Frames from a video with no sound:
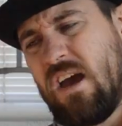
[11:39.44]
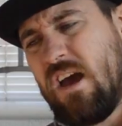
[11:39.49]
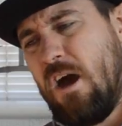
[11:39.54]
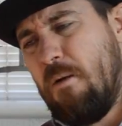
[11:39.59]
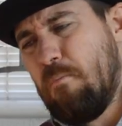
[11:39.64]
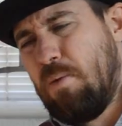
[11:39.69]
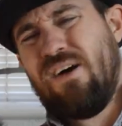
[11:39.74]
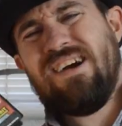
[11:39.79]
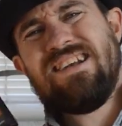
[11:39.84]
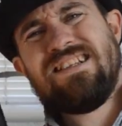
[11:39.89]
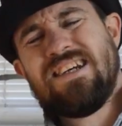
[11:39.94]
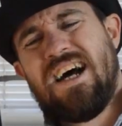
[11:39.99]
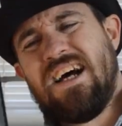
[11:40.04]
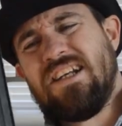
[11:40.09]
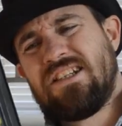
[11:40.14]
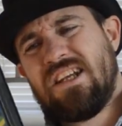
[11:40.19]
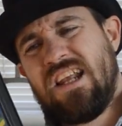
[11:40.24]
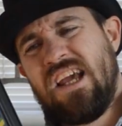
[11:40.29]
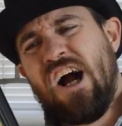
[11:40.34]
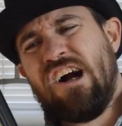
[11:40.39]
Point
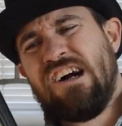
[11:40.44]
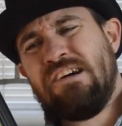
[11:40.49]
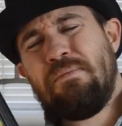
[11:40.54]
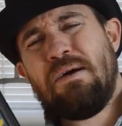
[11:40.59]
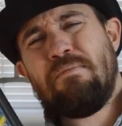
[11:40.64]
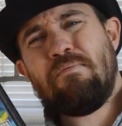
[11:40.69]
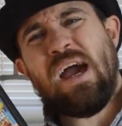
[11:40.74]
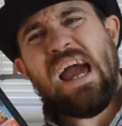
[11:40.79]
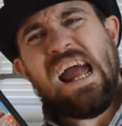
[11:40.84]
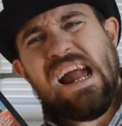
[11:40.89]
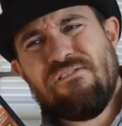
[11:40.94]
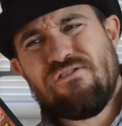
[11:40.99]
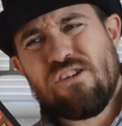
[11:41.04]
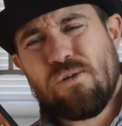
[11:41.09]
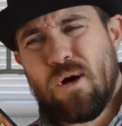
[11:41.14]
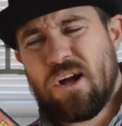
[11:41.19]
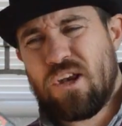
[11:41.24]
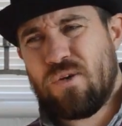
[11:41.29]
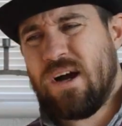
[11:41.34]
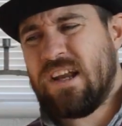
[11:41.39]
actually, I remember
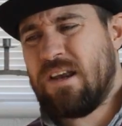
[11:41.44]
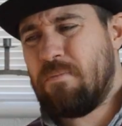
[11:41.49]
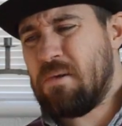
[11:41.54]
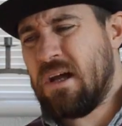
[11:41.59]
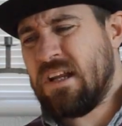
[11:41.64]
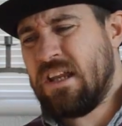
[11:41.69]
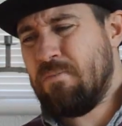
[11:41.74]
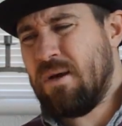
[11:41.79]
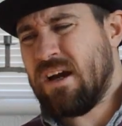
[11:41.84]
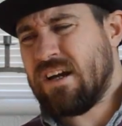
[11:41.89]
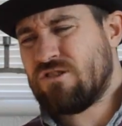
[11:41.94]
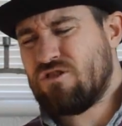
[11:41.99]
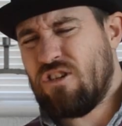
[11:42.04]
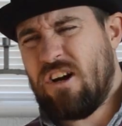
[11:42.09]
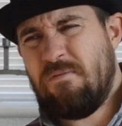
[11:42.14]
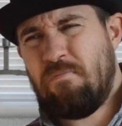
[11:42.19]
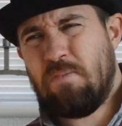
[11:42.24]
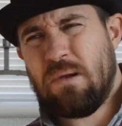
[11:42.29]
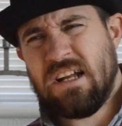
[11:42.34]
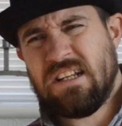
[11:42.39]
everyone who had a bloody Mega
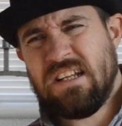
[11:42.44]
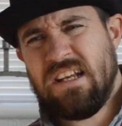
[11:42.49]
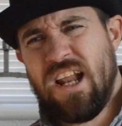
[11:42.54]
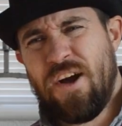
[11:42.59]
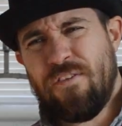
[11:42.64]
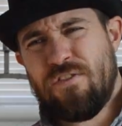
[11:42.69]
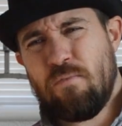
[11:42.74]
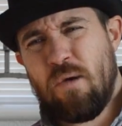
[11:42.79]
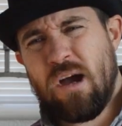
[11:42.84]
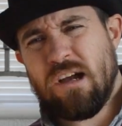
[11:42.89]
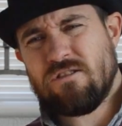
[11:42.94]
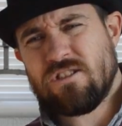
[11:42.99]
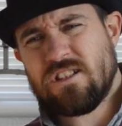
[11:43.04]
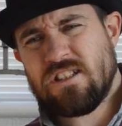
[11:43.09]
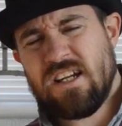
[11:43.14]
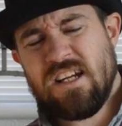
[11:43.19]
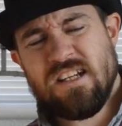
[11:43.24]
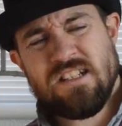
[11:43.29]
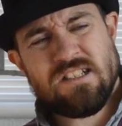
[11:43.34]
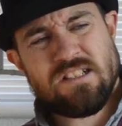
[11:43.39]
Drive bloody loved
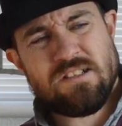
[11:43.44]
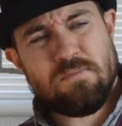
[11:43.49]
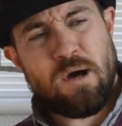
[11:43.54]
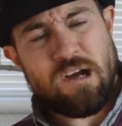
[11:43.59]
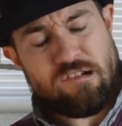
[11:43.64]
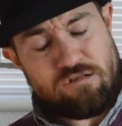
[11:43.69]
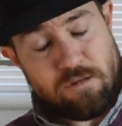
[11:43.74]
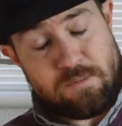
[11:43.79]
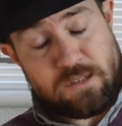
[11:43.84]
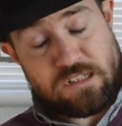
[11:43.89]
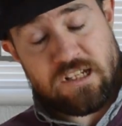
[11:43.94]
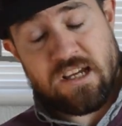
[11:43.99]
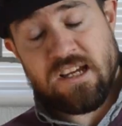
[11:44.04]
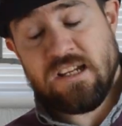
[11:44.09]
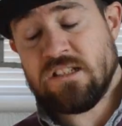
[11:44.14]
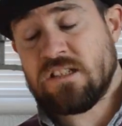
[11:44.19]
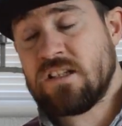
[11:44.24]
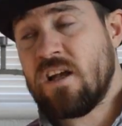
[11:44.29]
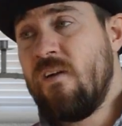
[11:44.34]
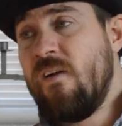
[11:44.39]
Micro
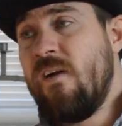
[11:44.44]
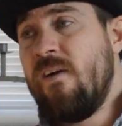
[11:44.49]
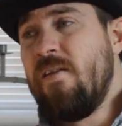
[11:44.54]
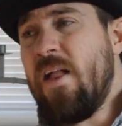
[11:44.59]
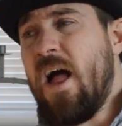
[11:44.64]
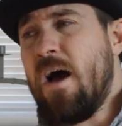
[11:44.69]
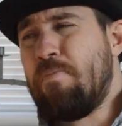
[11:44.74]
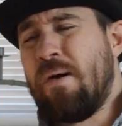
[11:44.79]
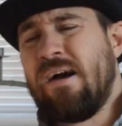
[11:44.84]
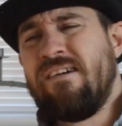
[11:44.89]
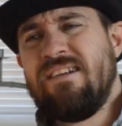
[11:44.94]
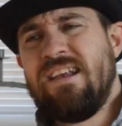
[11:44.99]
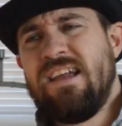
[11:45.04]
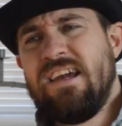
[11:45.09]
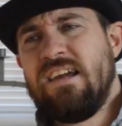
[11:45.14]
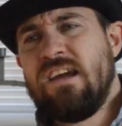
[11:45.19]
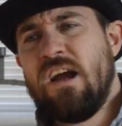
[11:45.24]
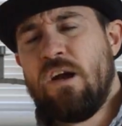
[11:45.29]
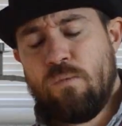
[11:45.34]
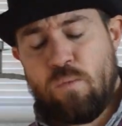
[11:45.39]
Machines.
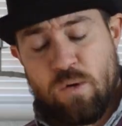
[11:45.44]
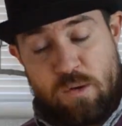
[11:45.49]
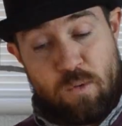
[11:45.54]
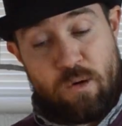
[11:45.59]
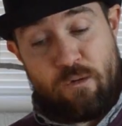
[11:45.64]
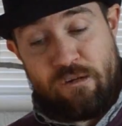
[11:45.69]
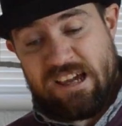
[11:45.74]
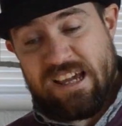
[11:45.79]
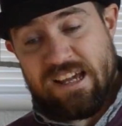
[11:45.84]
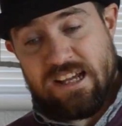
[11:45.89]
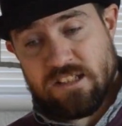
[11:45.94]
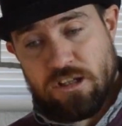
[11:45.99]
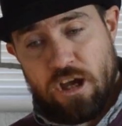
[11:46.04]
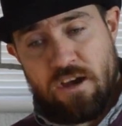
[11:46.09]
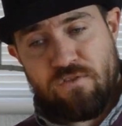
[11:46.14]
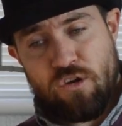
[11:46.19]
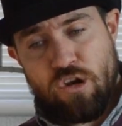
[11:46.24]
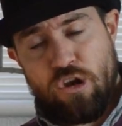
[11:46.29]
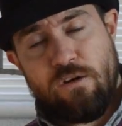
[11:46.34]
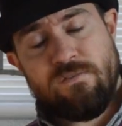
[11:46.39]
Apparently, well it is,
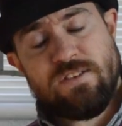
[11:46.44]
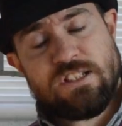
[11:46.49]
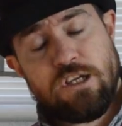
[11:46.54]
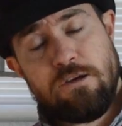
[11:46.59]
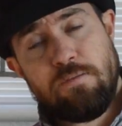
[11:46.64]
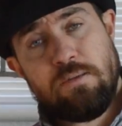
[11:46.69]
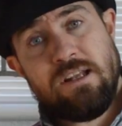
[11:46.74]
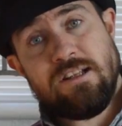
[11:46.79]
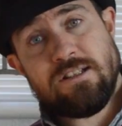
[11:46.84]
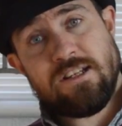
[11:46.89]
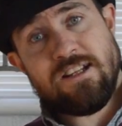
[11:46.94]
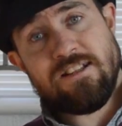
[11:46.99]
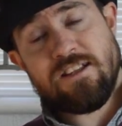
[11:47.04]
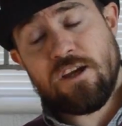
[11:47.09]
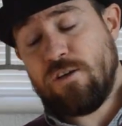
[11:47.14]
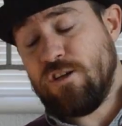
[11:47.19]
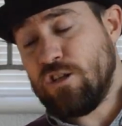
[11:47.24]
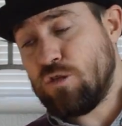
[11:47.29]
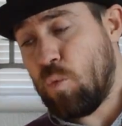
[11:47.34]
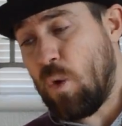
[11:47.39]
I've got it on the Super
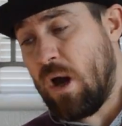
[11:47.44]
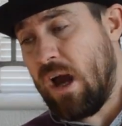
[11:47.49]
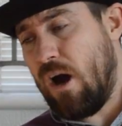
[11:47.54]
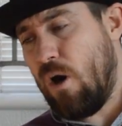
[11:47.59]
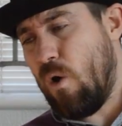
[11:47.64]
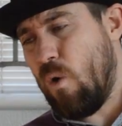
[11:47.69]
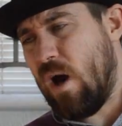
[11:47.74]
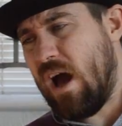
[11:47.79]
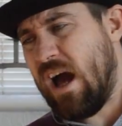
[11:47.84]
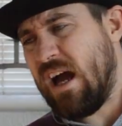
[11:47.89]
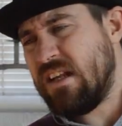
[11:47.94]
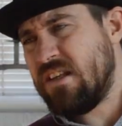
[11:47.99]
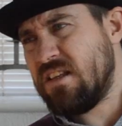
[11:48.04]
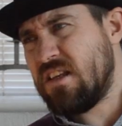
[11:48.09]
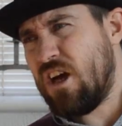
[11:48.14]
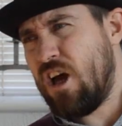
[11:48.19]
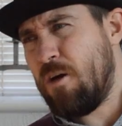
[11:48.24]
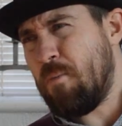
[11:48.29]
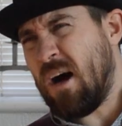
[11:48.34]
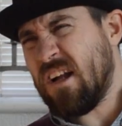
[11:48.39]
Nintendo as well, and
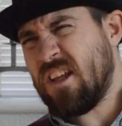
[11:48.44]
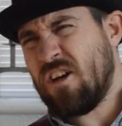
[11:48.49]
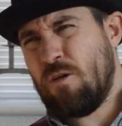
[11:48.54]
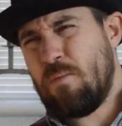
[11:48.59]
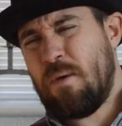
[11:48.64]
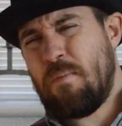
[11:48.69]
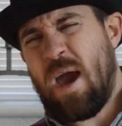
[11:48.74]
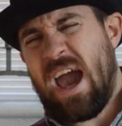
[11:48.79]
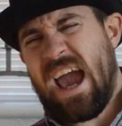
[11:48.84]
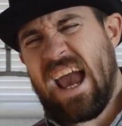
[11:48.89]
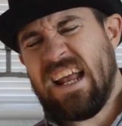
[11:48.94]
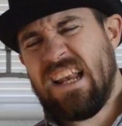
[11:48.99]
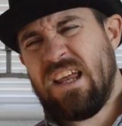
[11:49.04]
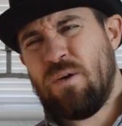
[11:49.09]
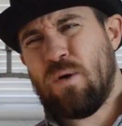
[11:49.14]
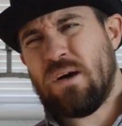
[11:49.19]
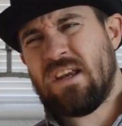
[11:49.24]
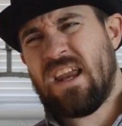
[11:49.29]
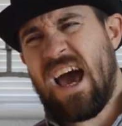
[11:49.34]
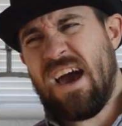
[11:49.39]
I don't remember
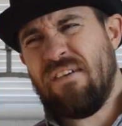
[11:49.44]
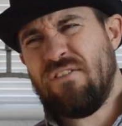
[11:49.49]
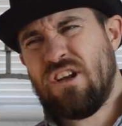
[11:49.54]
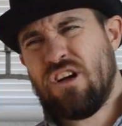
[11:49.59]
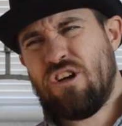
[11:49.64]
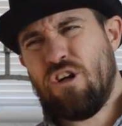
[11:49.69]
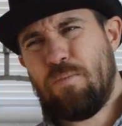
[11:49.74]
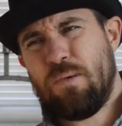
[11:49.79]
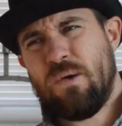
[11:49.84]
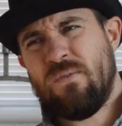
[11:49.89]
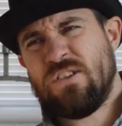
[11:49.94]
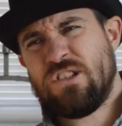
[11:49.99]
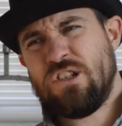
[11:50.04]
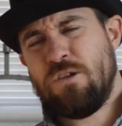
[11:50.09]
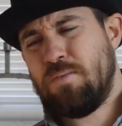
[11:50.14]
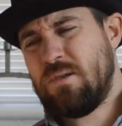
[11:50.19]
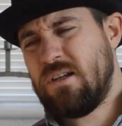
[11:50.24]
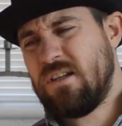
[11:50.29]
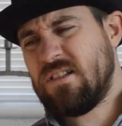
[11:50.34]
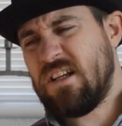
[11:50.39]
anyone having a copy on the
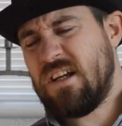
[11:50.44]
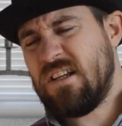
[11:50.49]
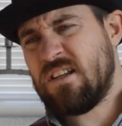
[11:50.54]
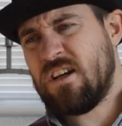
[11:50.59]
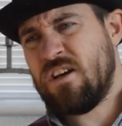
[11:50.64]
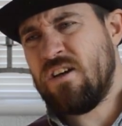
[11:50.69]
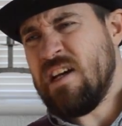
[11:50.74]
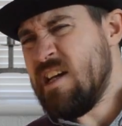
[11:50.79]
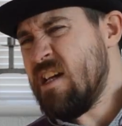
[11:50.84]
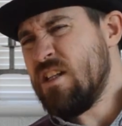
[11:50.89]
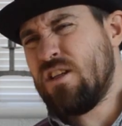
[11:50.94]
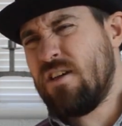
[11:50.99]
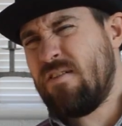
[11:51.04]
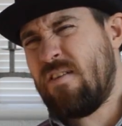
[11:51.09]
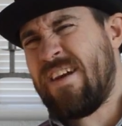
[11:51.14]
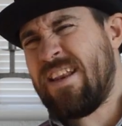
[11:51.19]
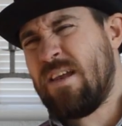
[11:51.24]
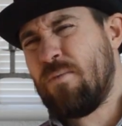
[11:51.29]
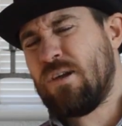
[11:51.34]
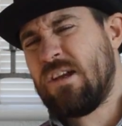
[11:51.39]
Super Nintendo, so if
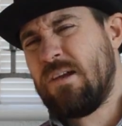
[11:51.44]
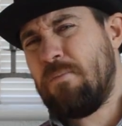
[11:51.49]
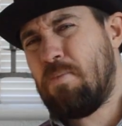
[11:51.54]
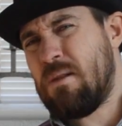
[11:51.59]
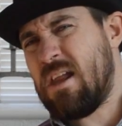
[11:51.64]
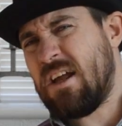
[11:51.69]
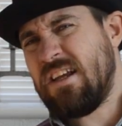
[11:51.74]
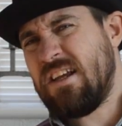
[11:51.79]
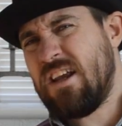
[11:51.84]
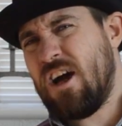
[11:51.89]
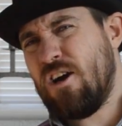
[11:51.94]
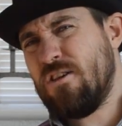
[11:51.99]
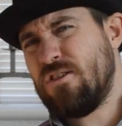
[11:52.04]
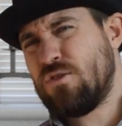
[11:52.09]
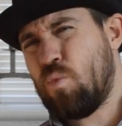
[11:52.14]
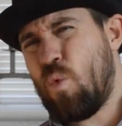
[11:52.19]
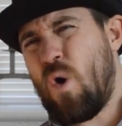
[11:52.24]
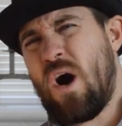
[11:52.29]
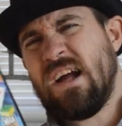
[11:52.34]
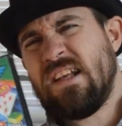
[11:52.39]
anybody bloody knows,
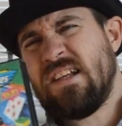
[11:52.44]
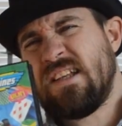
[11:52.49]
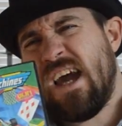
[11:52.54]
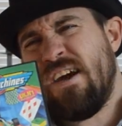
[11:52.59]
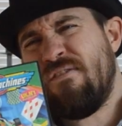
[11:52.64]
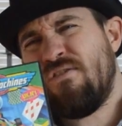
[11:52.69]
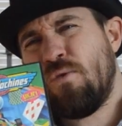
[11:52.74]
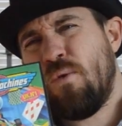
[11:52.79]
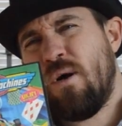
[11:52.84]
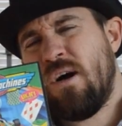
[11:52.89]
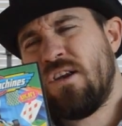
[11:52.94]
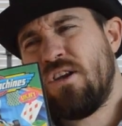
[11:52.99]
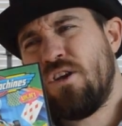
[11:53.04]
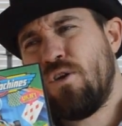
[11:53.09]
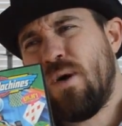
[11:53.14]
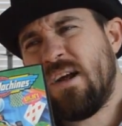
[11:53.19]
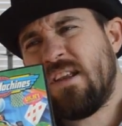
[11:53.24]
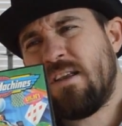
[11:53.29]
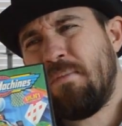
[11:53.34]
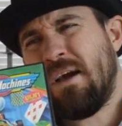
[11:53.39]
why did everyone who
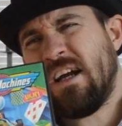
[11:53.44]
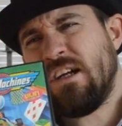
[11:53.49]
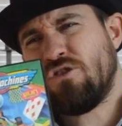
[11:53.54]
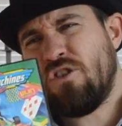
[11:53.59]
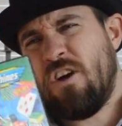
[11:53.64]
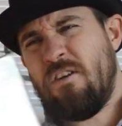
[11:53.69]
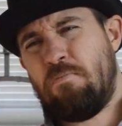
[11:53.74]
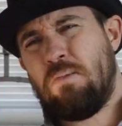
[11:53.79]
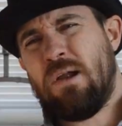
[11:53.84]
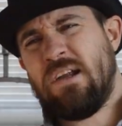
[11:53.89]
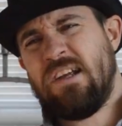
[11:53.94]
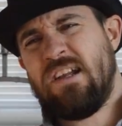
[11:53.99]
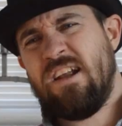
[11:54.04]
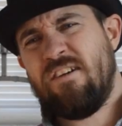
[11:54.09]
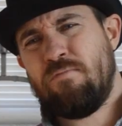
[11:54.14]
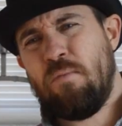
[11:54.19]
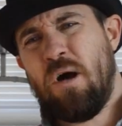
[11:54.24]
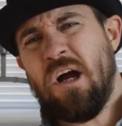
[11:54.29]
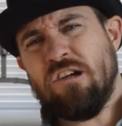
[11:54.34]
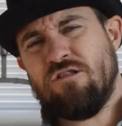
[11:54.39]
had the Mega Drive bloody
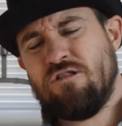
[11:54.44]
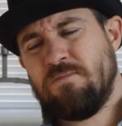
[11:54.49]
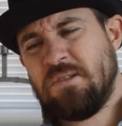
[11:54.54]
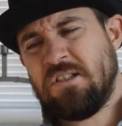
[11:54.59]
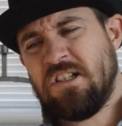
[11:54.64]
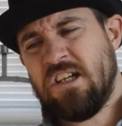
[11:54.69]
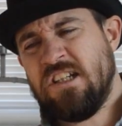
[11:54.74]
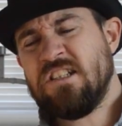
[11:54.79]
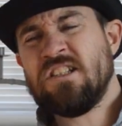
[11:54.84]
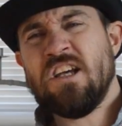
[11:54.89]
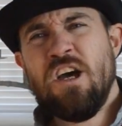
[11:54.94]
love Micro Machines,